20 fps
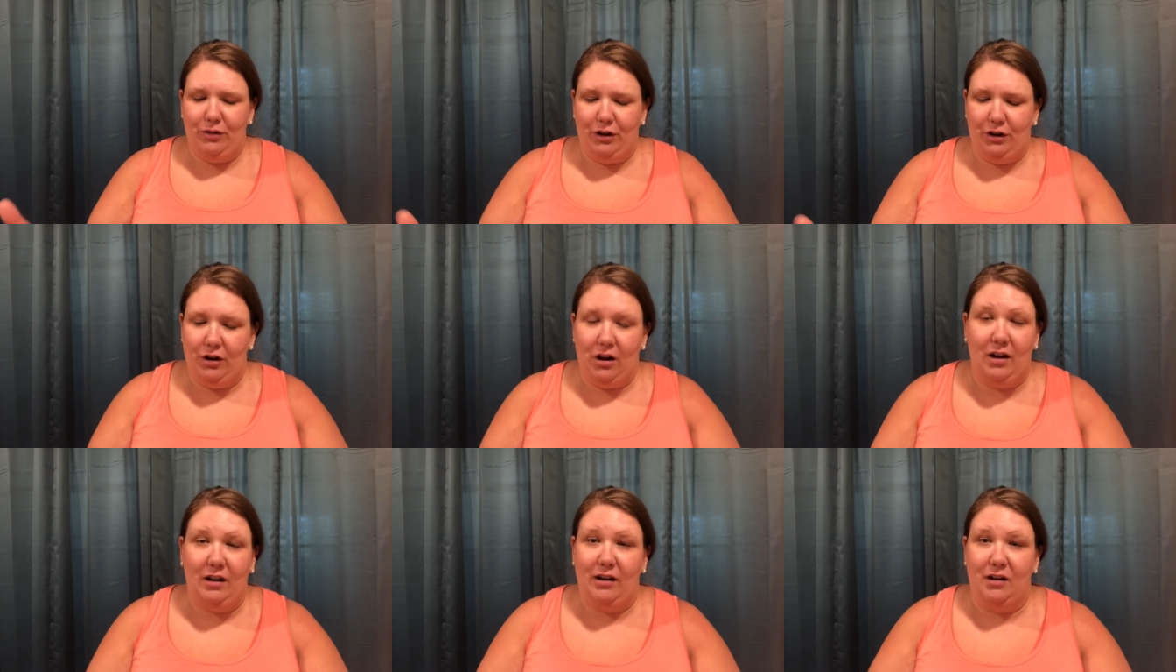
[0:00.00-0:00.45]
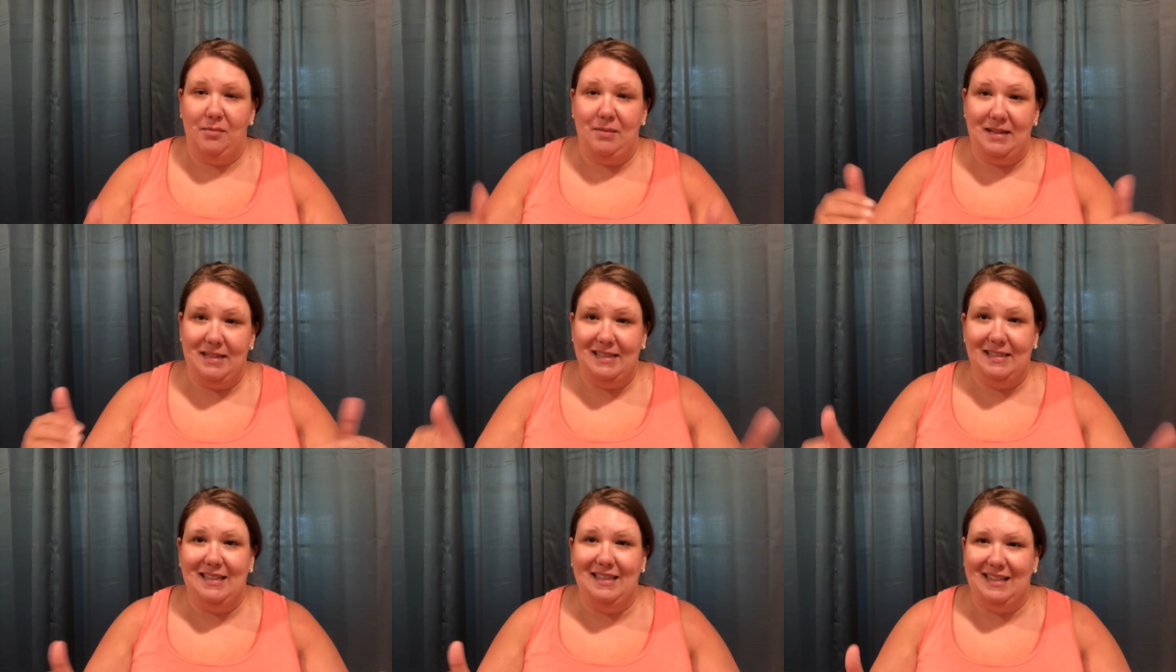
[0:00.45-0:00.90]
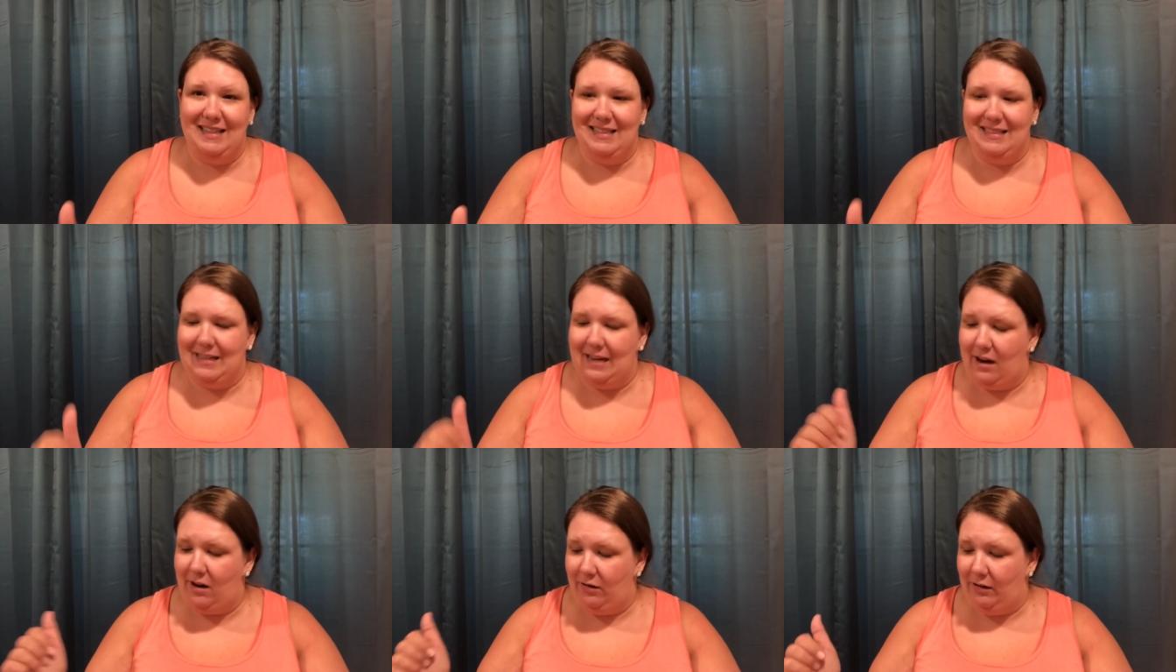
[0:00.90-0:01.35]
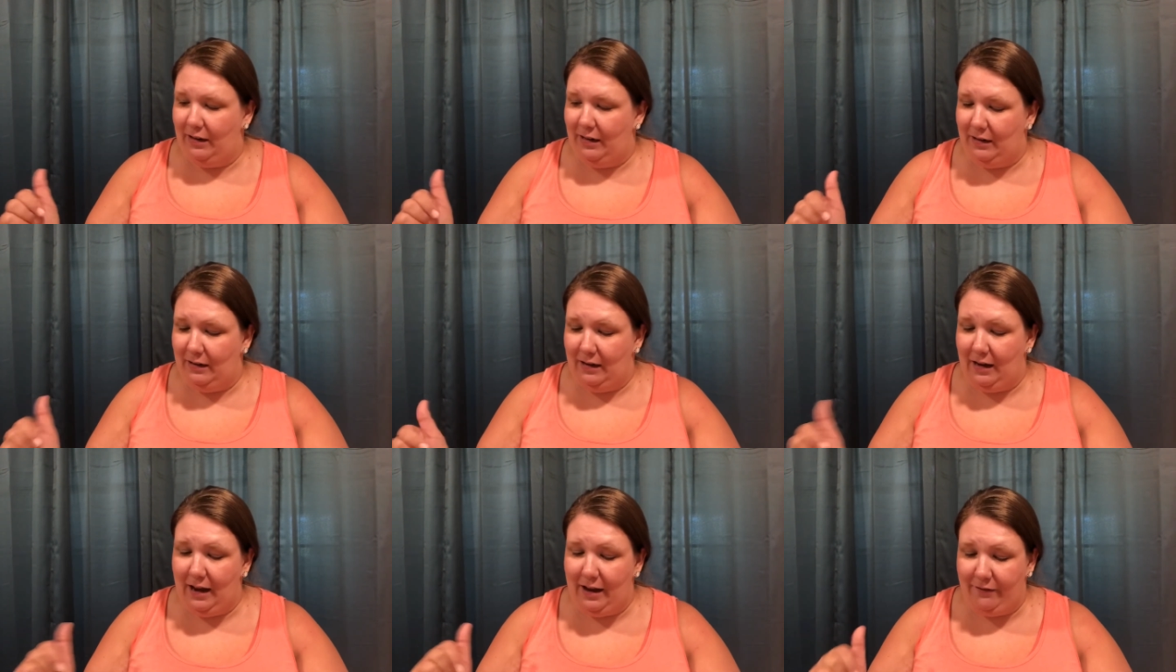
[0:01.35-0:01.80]
They're not going to be sitting down
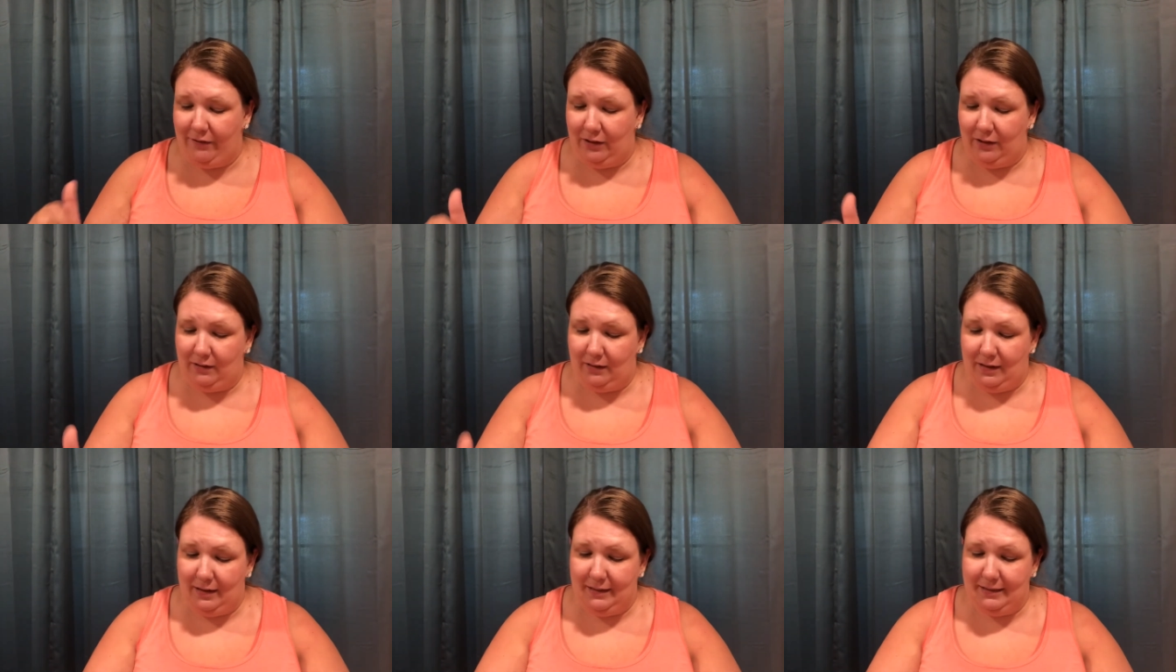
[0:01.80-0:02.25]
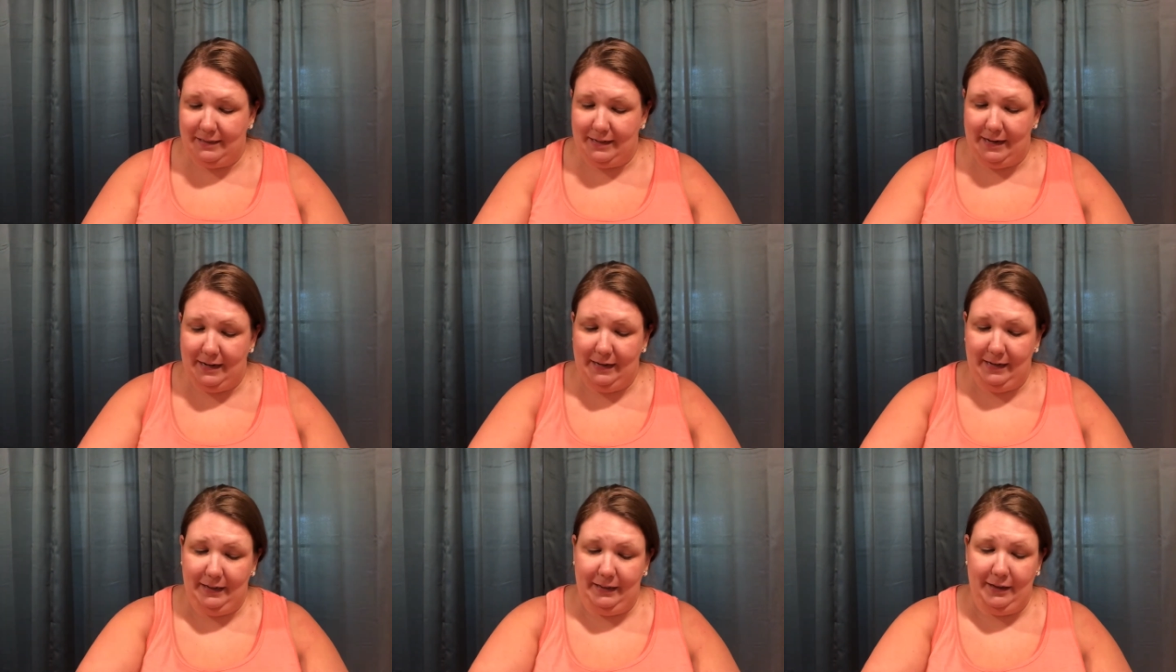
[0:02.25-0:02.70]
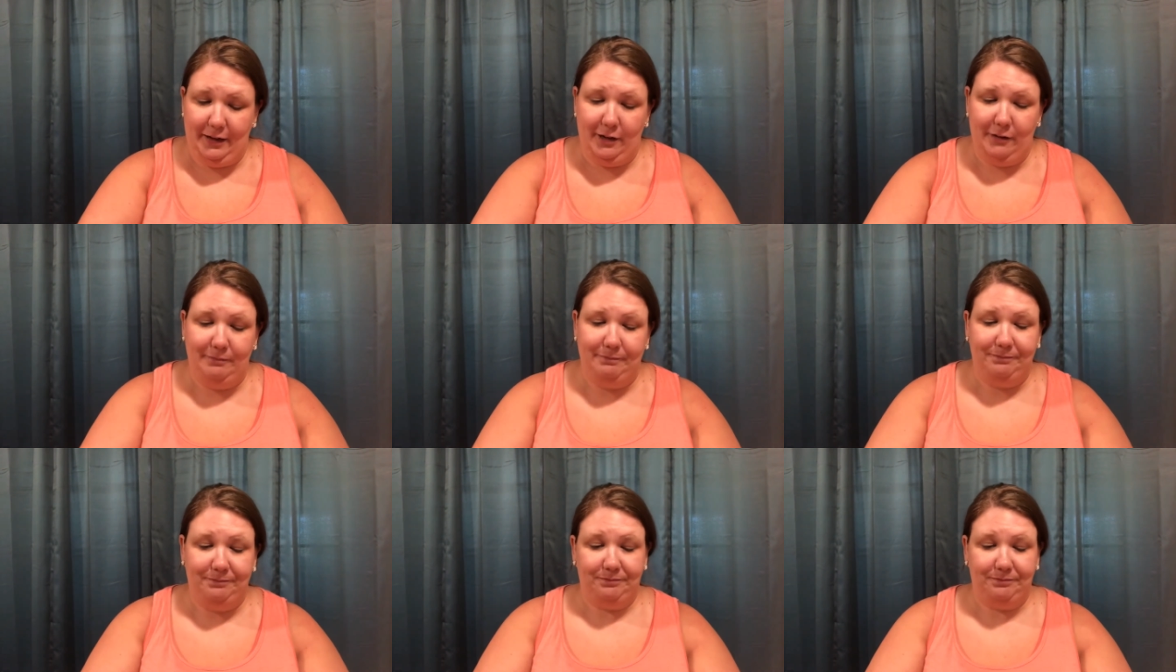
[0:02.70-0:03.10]
and having a lot of dining there.